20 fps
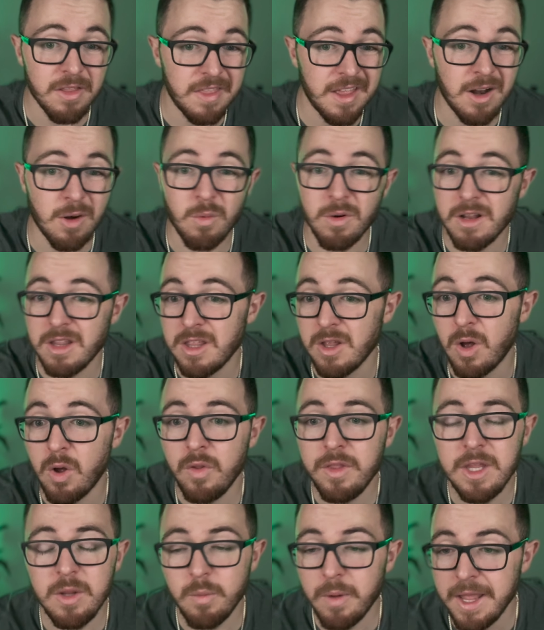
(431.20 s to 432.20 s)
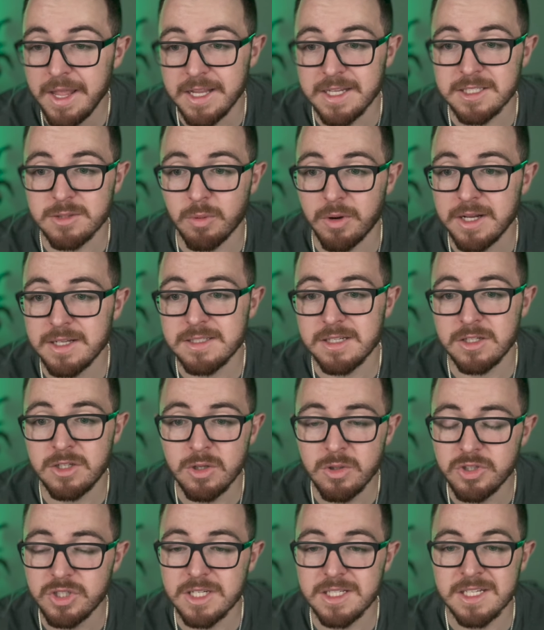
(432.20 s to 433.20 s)
they are one of the only ways where
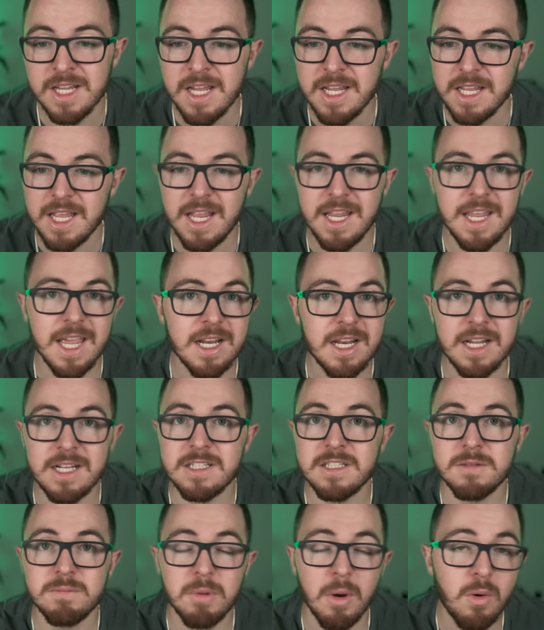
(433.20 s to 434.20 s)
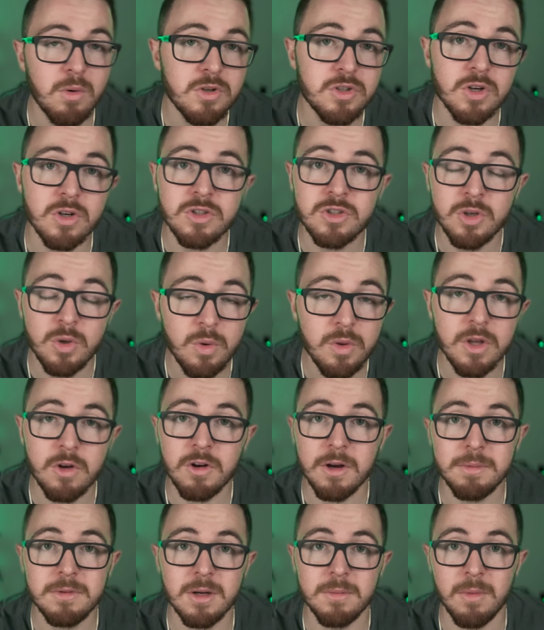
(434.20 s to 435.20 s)
institutions can get exposure to the
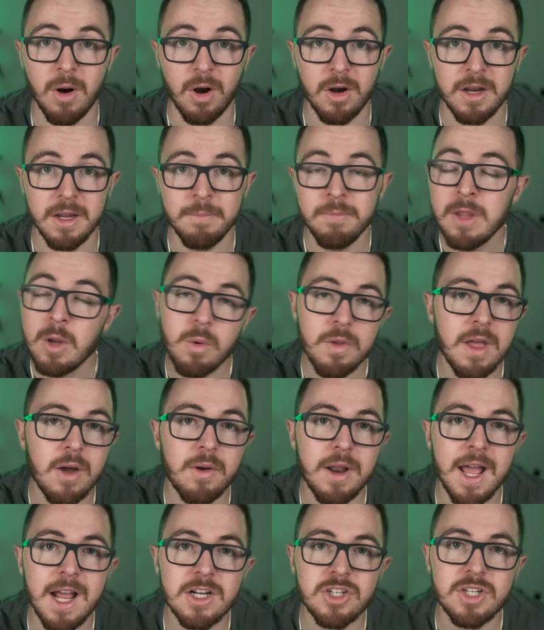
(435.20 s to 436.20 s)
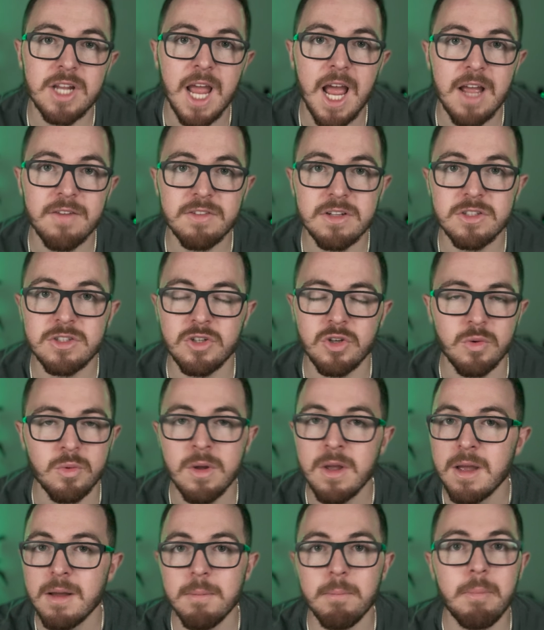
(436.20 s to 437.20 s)
crypto market without actually having to
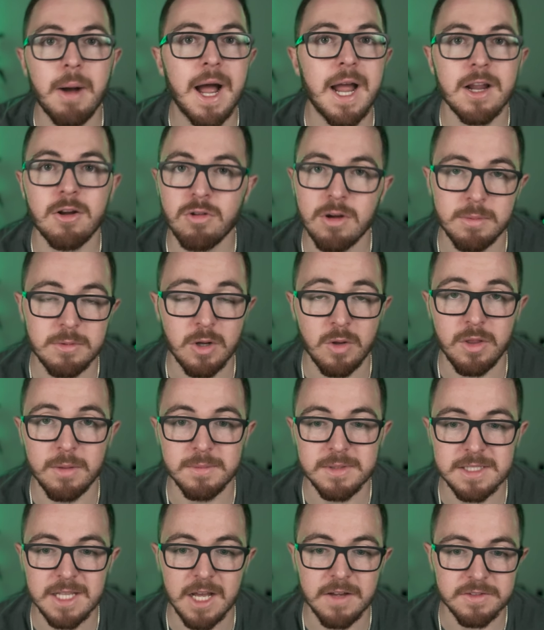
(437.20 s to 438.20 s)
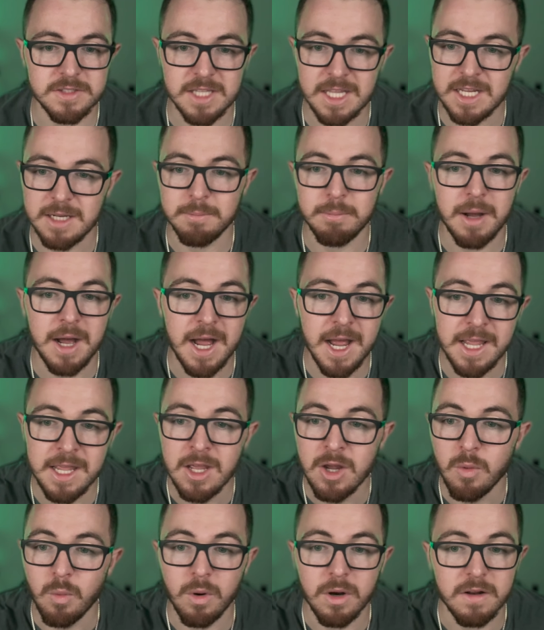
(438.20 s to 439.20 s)
buy crypto themselves. They can buy
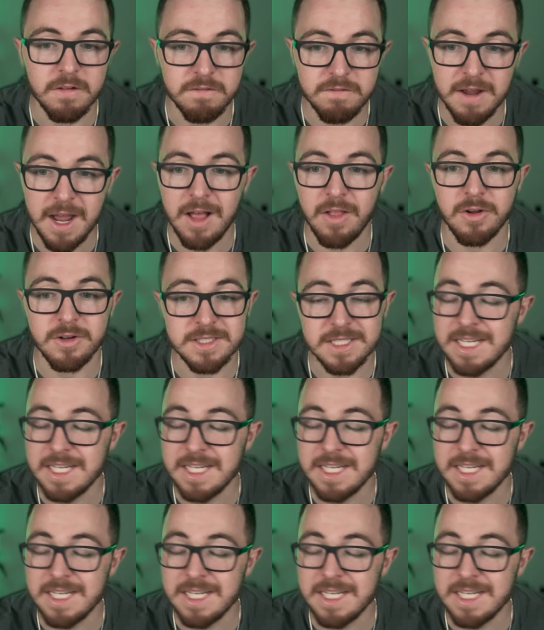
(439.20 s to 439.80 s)
one of Valour's